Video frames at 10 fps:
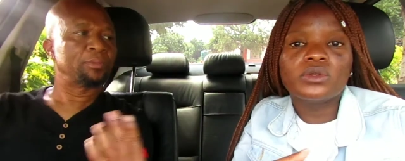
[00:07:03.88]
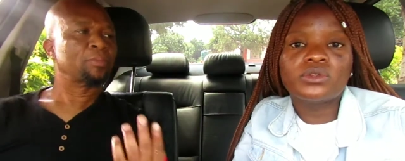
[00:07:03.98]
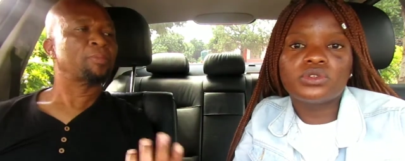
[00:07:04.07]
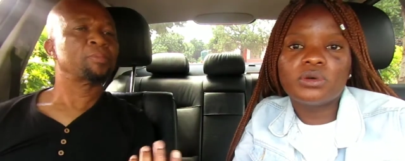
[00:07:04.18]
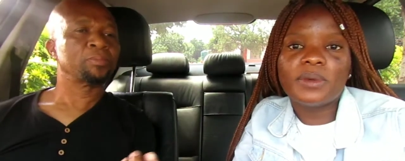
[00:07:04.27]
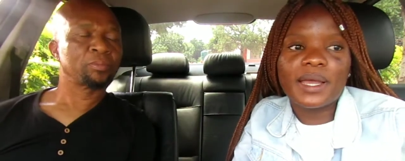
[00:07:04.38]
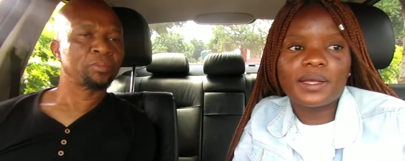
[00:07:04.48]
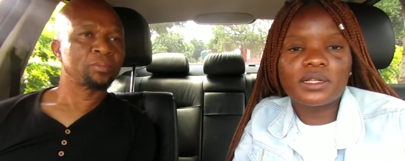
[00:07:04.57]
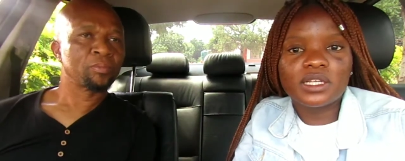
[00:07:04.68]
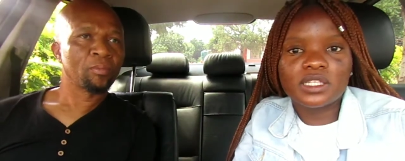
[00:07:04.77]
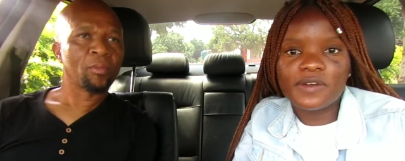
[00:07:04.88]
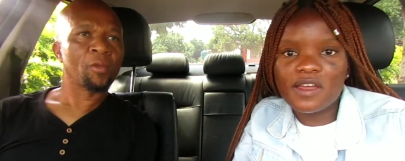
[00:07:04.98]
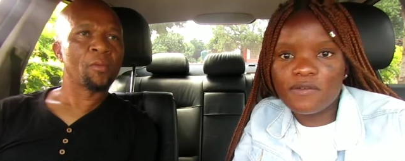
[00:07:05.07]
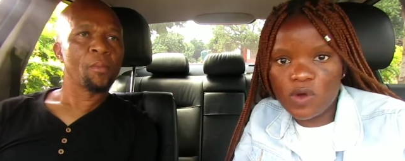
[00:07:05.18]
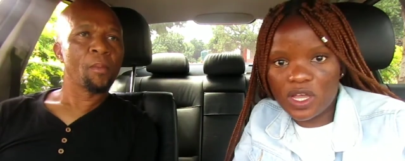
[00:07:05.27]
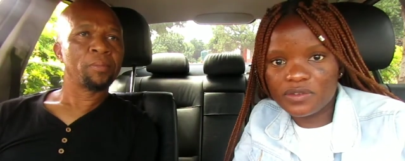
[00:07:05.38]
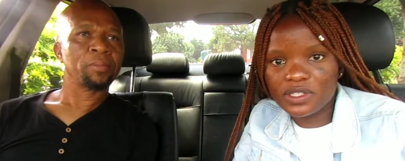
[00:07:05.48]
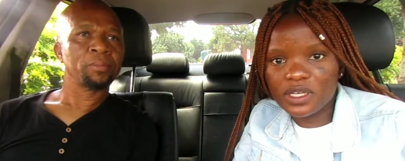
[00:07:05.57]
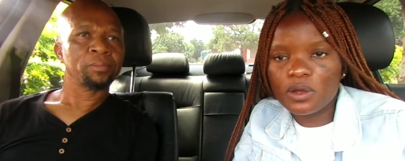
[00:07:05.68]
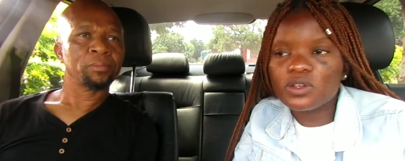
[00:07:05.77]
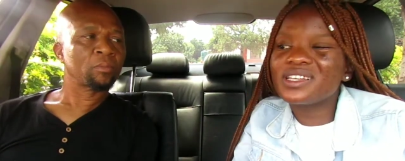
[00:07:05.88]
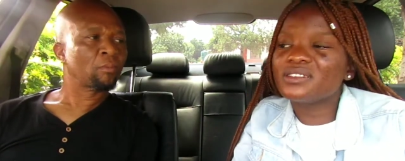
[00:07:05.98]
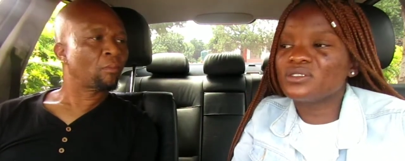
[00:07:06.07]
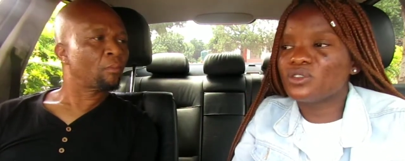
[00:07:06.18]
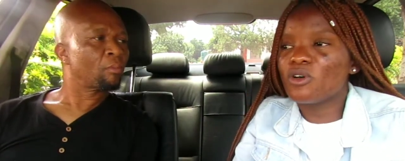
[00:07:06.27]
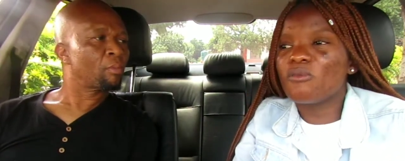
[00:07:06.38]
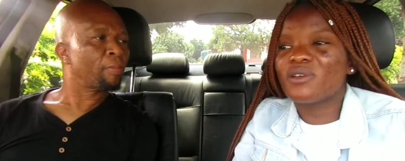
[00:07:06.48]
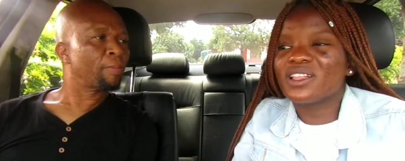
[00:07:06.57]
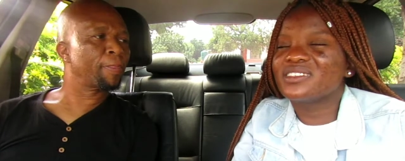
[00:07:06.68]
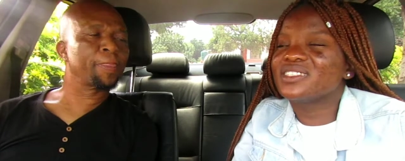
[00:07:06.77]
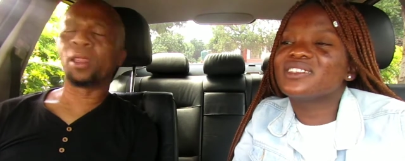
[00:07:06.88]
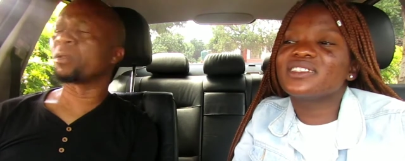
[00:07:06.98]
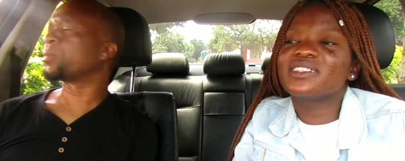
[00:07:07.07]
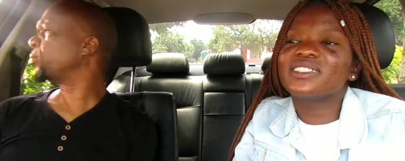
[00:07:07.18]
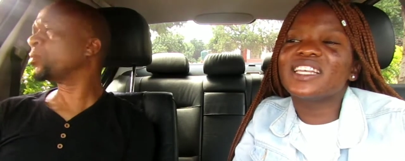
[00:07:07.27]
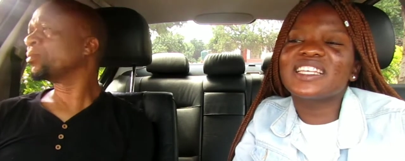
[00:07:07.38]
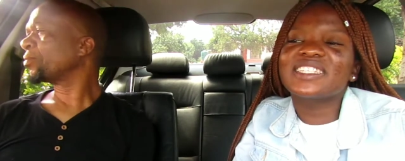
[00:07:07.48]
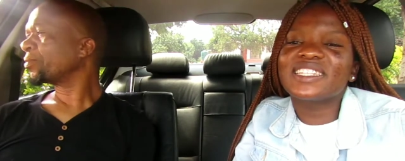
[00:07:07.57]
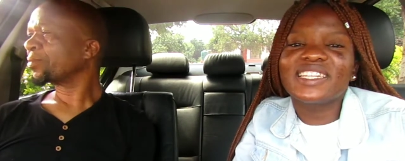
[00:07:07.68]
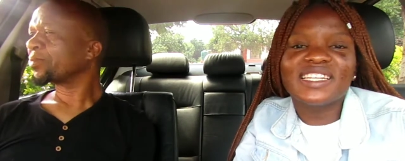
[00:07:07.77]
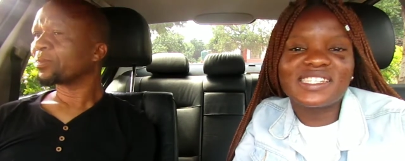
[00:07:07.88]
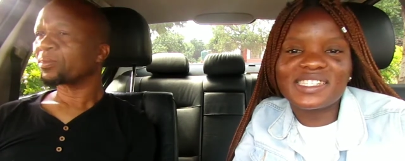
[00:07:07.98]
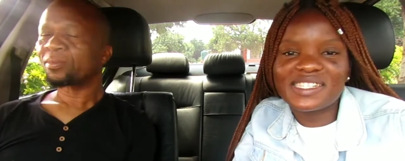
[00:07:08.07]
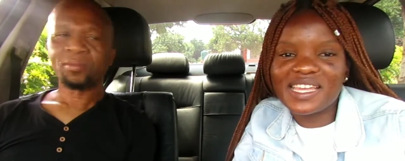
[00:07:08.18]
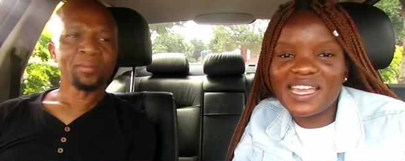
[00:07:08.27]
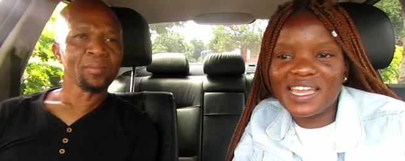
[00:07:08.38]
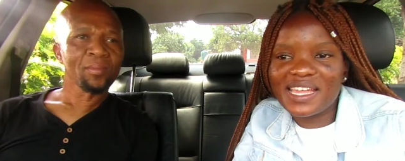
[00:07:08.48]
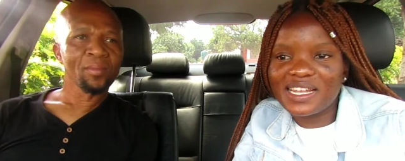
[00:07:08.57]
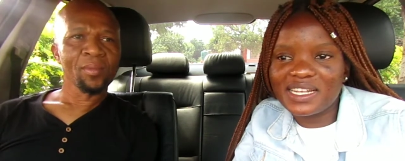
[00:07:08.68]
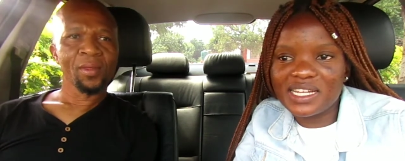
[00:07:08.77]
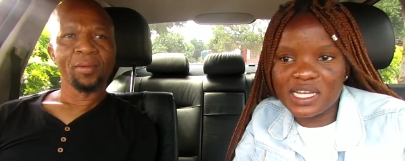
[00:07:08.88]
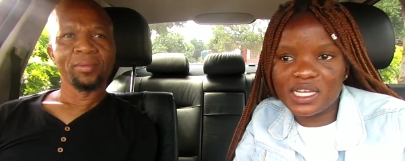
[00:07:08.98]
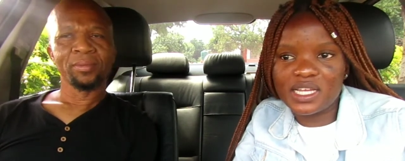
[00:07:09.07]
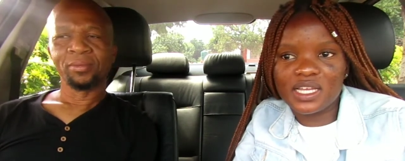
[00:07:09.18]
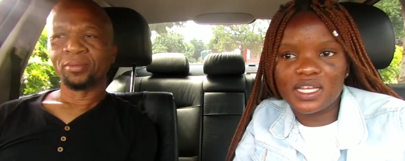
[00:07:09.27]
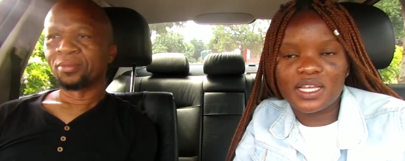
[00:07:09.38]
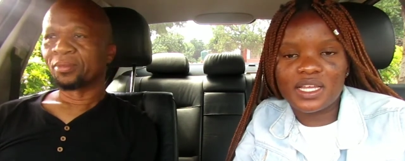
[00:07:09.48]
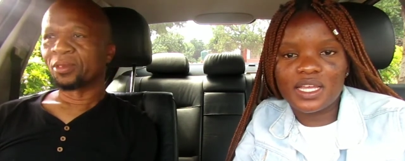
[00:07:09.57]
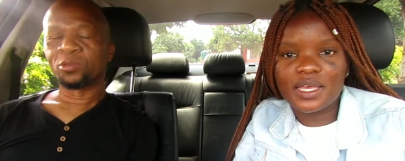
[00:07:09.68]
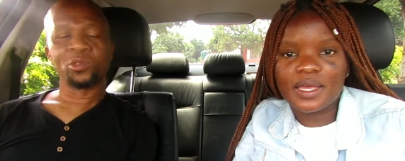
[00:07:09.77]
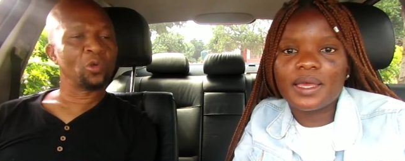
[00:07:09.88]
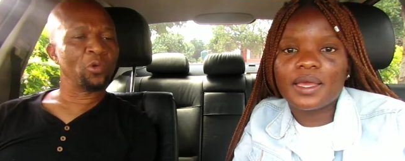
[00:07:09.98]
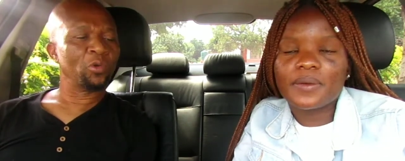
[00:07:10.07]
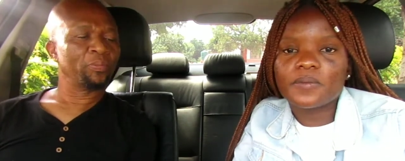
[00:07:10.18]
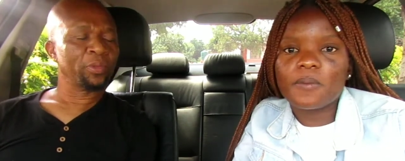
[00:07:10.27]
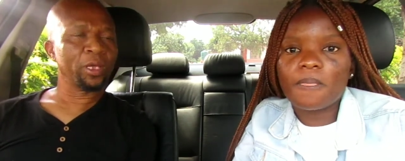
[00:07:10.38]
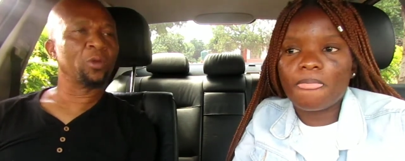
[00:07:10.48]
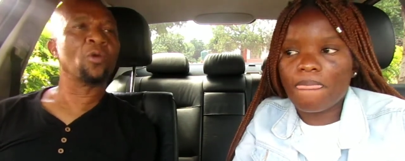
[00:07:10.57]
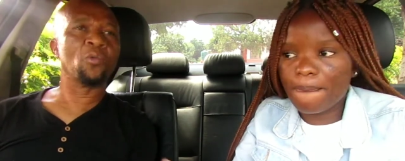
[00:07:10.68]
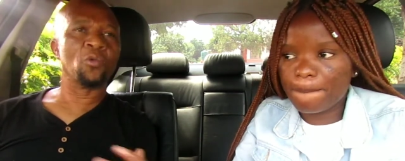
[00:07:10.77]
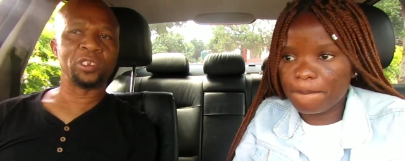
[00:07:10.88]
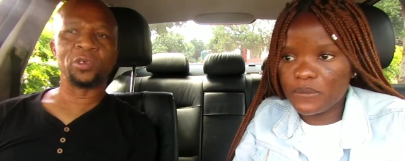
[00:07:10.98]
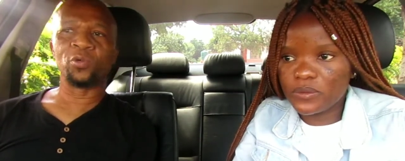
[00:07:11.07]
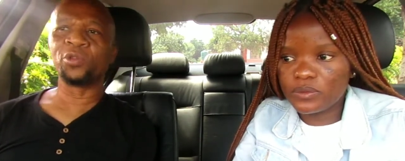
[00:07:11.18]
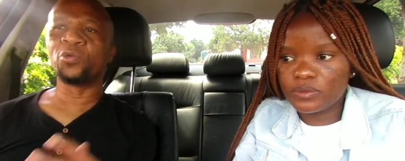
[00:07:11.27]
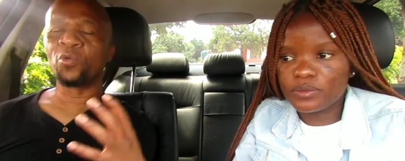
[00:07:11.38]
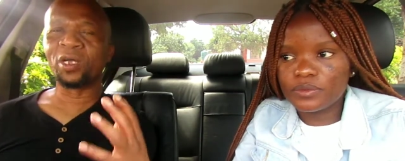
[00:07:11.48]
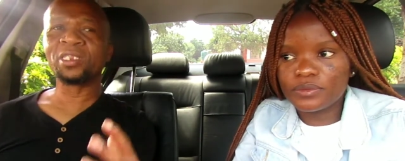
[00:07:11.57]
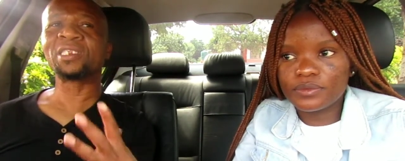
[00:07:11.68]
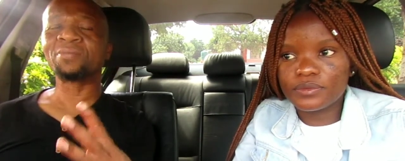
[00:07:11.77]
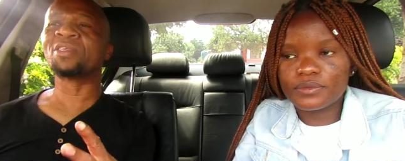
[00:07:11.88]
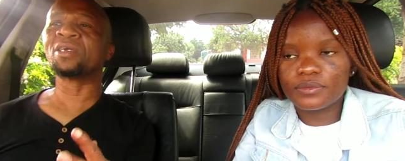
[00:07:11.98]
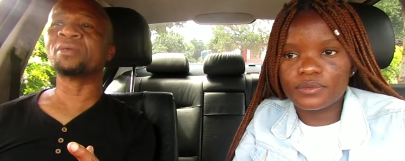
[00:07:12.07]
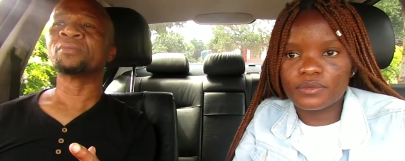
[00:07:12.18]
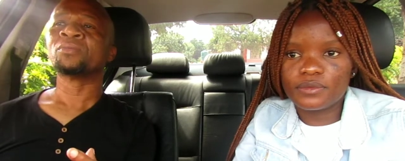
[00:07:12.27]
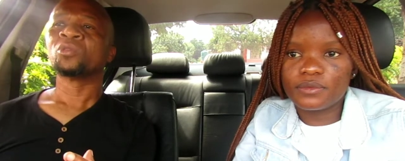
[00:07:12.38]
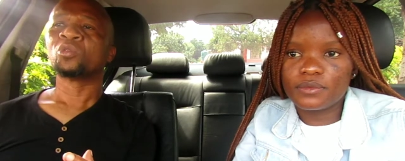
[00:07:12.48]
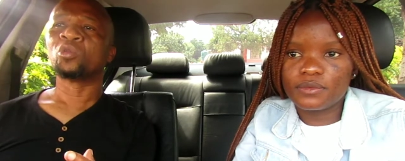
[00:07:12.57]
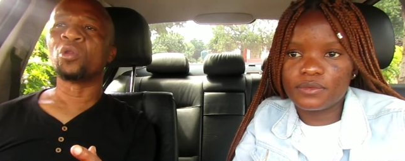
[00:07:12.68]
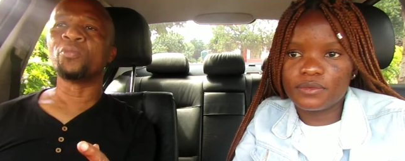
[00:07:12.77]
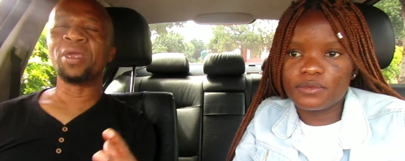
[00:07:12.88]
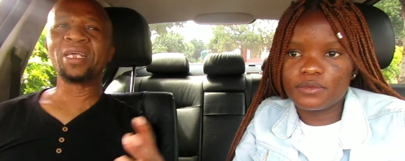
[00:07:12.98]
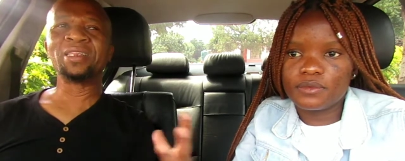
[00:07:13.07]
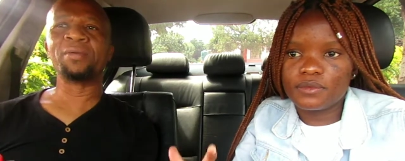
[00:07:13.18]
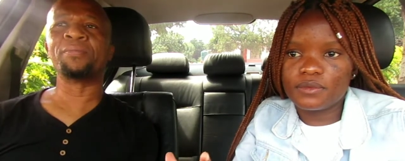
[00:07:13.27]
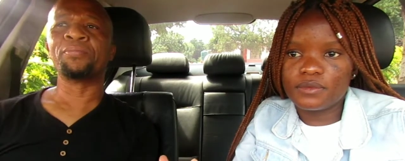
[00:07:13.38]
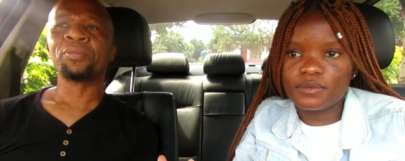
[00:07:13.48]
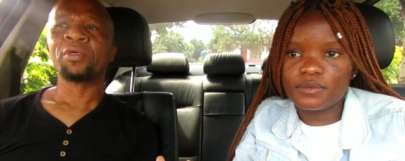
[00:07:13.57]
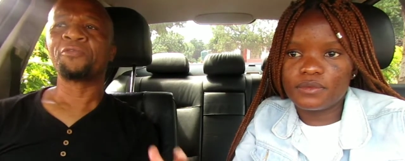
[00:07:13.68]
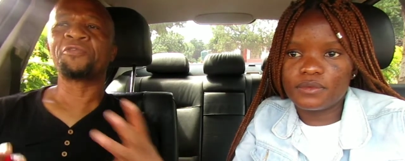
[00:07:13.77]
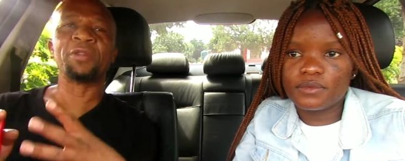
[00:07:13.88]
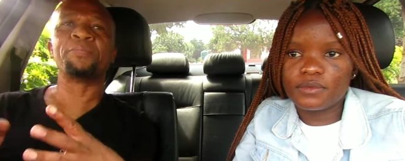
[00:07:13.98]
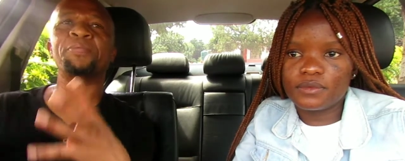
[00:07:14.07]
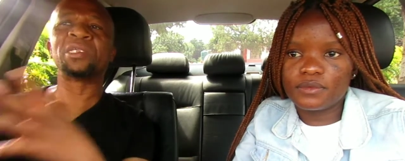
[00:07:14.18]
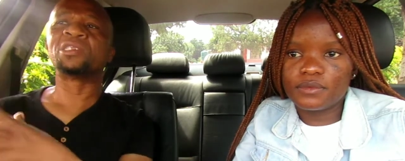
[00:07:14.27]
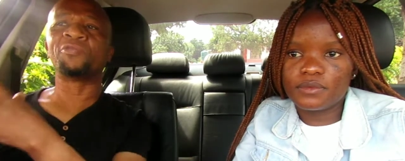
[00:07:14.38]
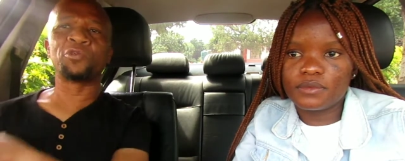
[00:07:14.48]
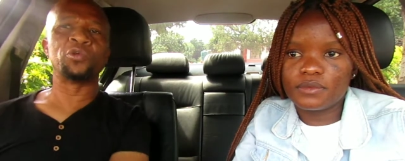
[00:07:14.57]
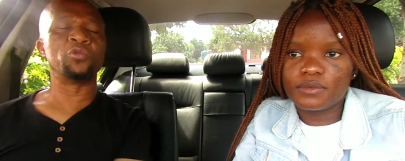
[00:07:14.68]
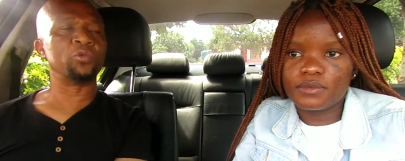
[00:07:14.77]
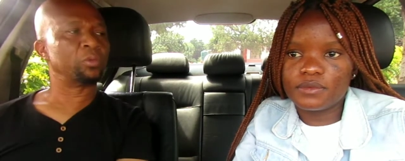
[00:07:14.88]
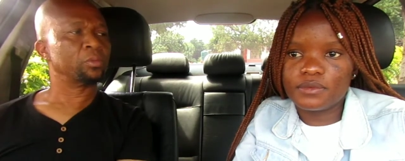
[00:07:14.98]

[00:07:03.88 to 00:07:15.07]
Speaker 1: So my uncle has five wives. What's on store? But you just just listen.
Speaker 2: Tulu, when you want something, don't make them feel pity for you.